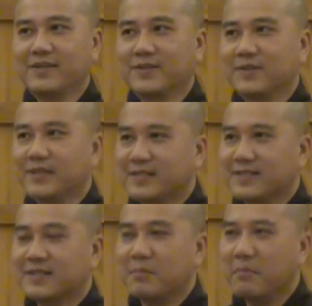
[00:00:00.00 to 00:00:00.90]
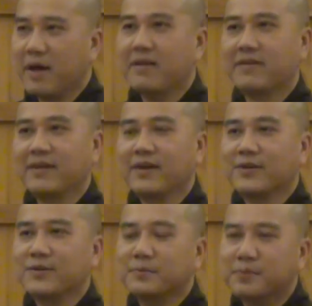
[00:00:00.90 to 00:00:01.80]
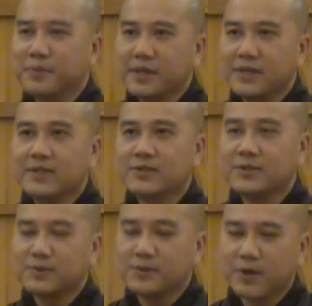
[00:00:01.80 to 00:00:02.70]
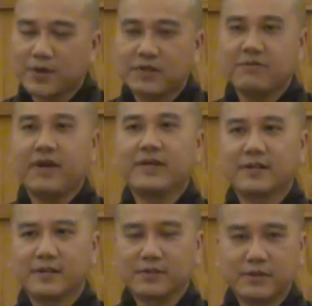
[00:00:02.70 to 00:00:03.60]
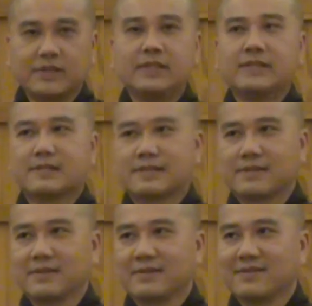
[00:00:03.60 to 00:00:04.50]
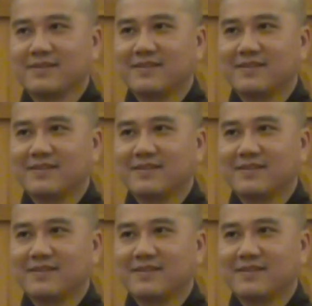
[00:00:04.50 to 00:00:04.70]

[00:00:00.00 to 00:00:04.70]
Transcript: So this is the month to cultivate good deeds.